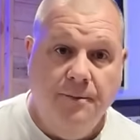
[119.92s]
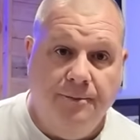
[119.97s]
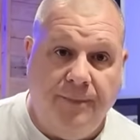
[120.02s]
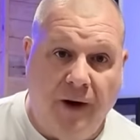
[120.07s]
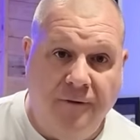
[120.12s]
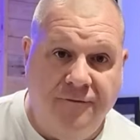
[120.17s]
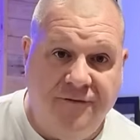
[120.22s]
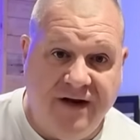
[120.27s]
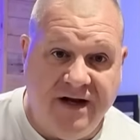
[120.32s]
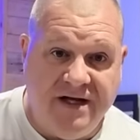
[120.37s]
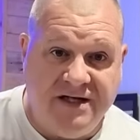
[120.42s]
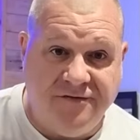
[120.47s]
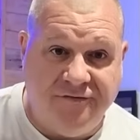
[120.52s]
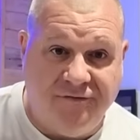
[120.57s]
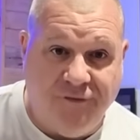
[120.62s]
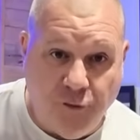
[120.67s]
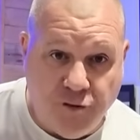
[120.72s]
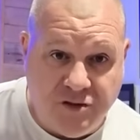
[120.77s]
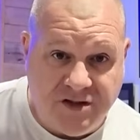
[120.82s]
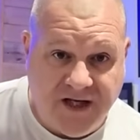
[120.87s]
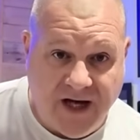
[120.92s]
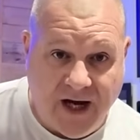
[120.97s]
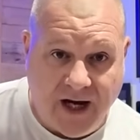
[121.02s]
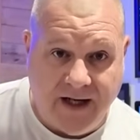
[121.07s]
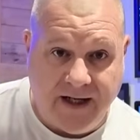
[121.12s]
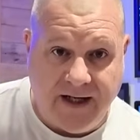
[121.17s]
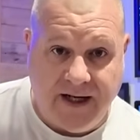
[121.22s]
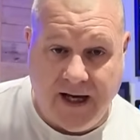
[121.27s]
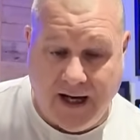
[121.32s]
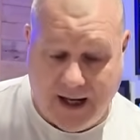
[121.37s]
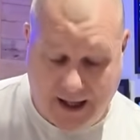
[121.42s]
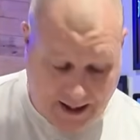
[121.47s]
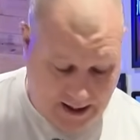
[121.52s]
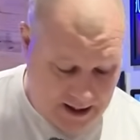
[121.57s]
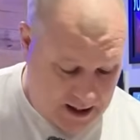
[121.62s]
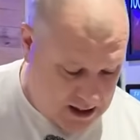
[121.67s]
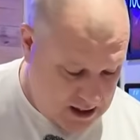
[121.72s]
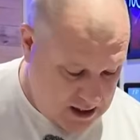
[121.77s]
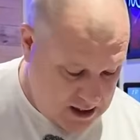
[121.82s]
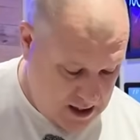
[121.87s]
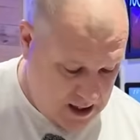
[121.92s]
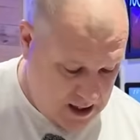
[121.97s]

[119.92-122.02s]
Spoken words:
Both of these are 48K,